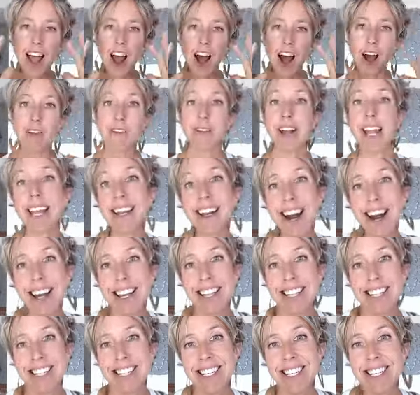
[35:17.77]
All right,
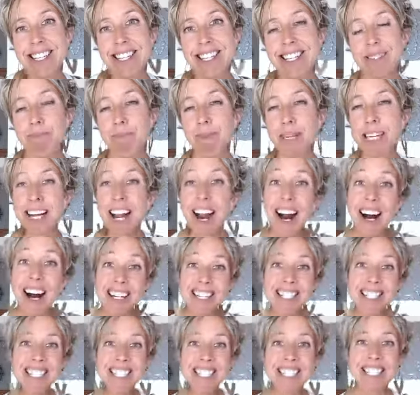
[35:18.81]
goddesses,
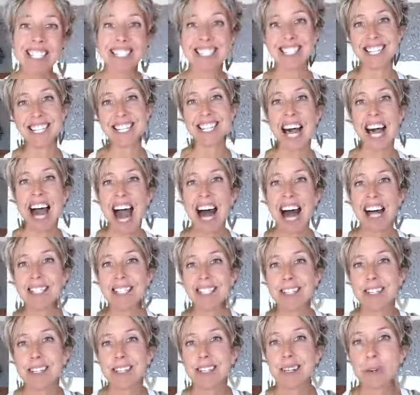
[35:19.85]
because this is the
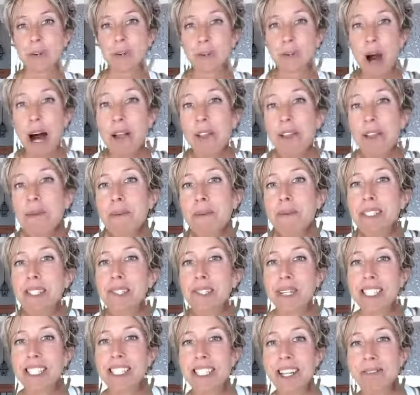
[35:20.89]
last Wealthy
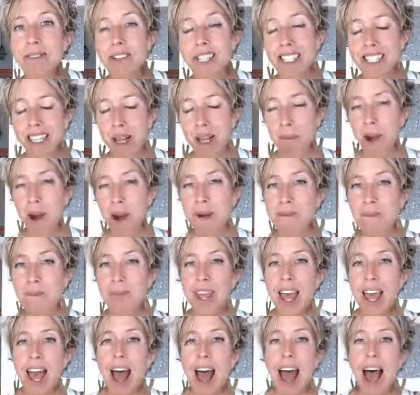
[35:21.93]
Women's Wednesday for the summer,
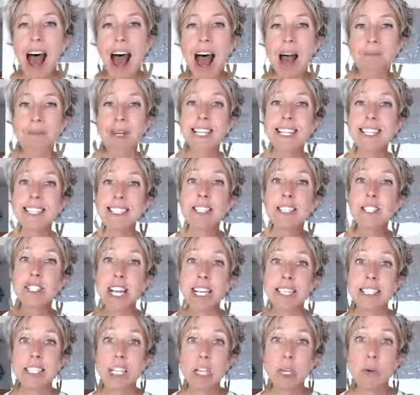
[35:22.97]
I'm going to
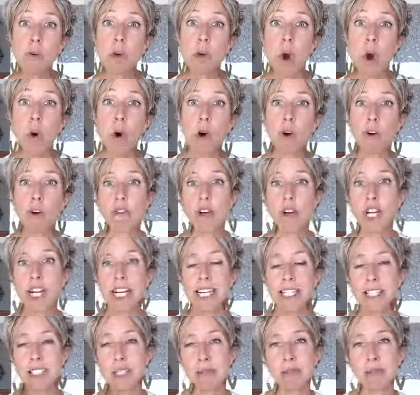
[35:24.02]
suggest that you go
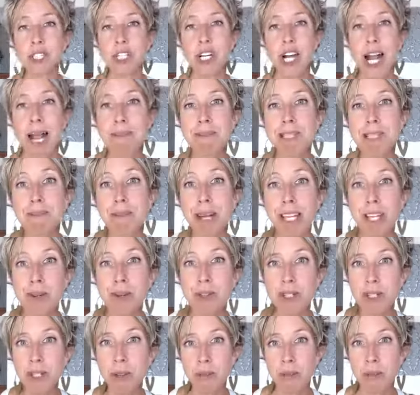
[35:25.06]
over and subscribe to my
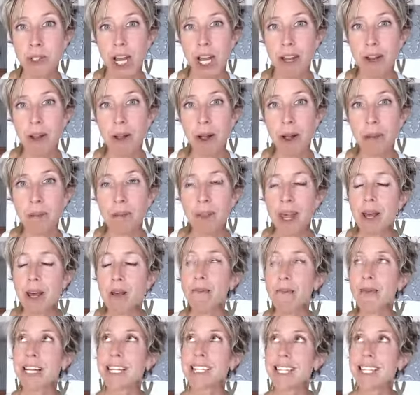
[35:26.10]
YouTube channel
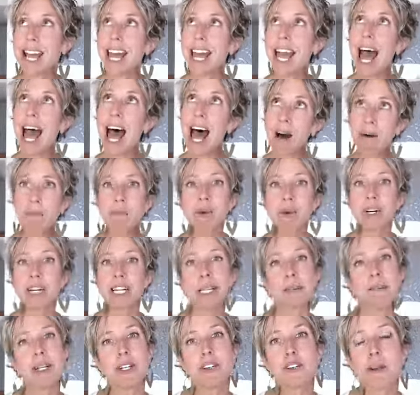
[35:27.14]
because I am
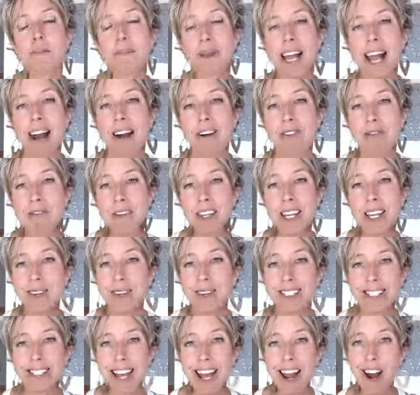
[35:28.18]
going to be dripping out
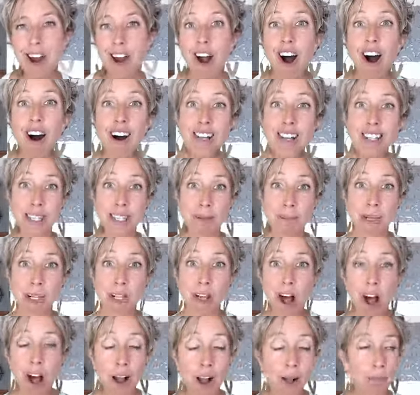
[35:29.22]
videos there all summer
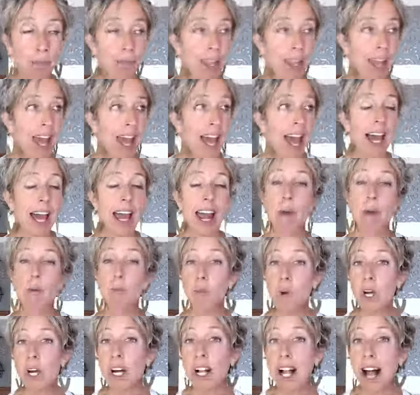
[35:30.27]
long. And I
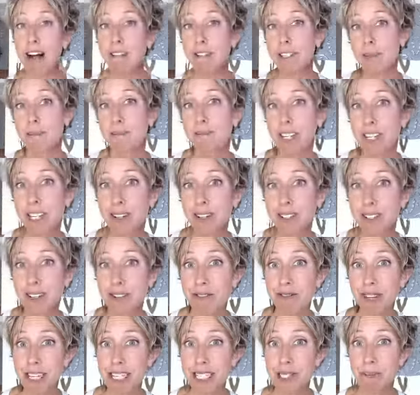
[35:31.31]
will have some videos
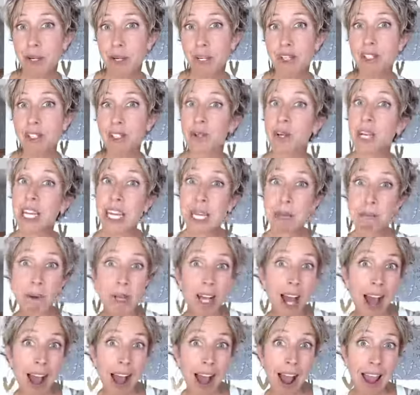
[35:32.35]
on Facebook, so keep
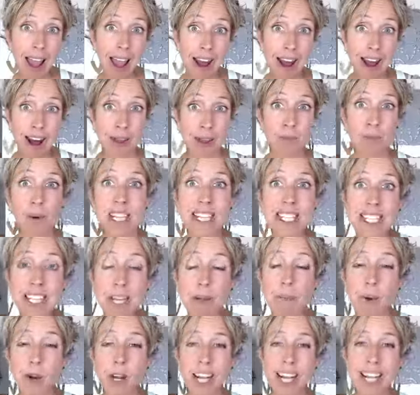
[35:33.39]
an eye on
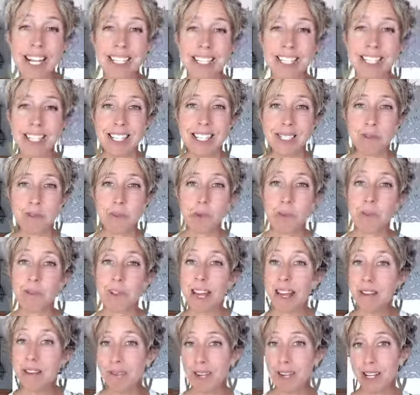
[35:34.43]
Wednesday mornings because we'll
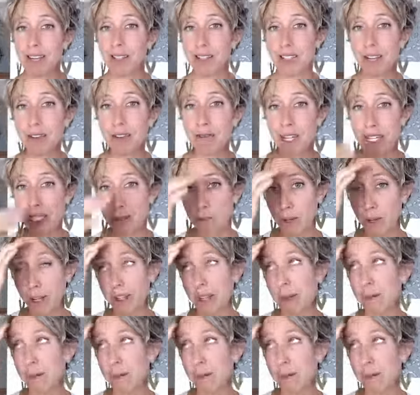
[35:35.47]
play videos on Facebook.